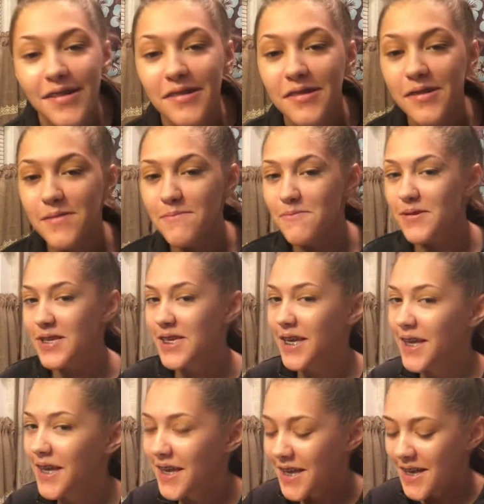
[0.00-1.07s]
oops,
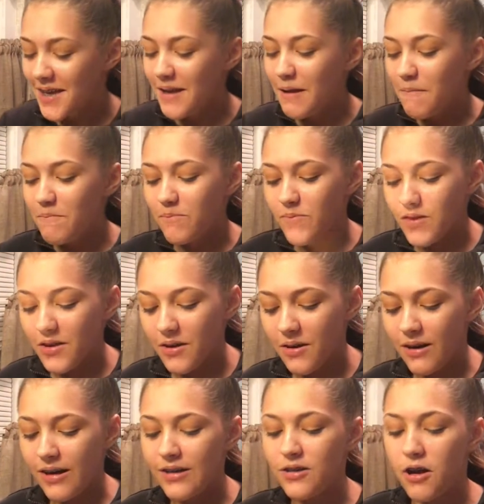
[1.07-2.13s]

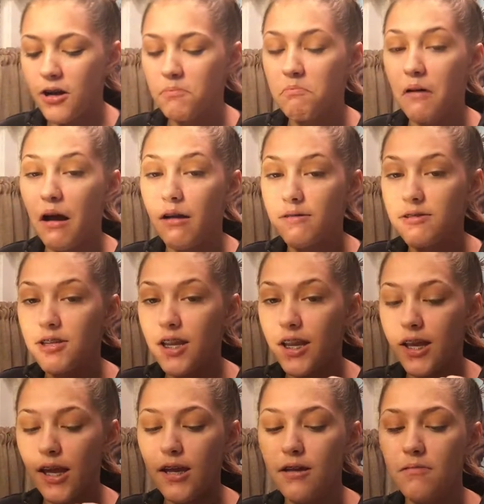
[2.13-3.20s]
or a dark brown
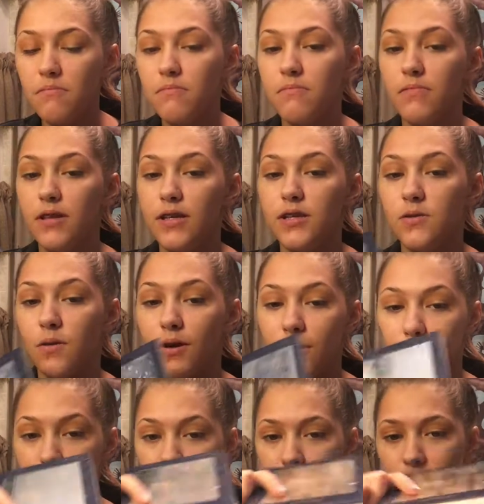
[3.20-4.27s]
shade. This
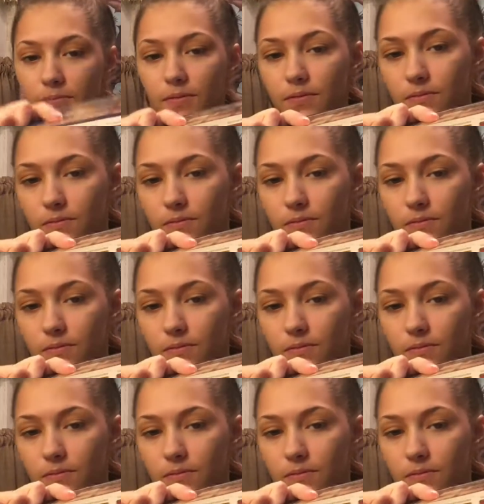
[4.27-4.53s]
one